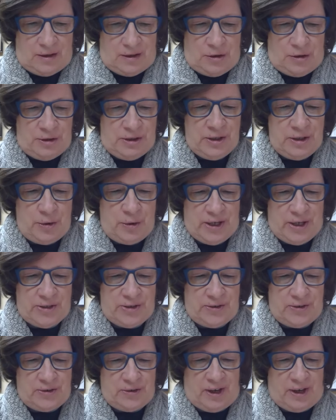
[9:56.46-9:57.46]
Good and
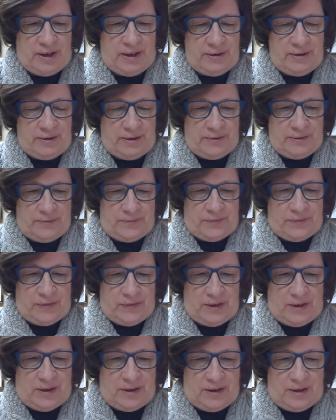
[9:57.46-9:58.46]
gracious God,
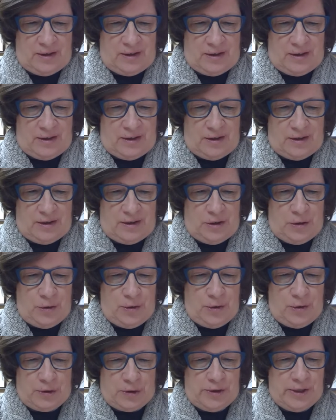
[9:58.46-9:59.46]
you
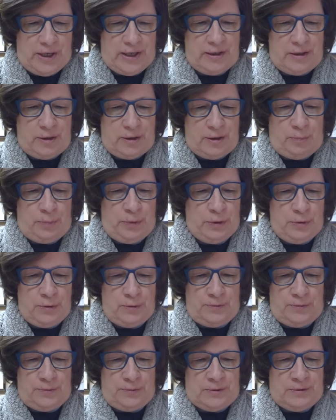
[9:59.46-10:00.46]
have created a
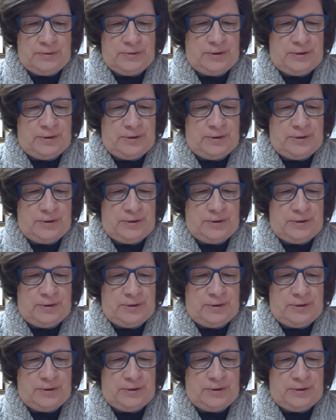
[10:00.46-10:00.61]
beautiful,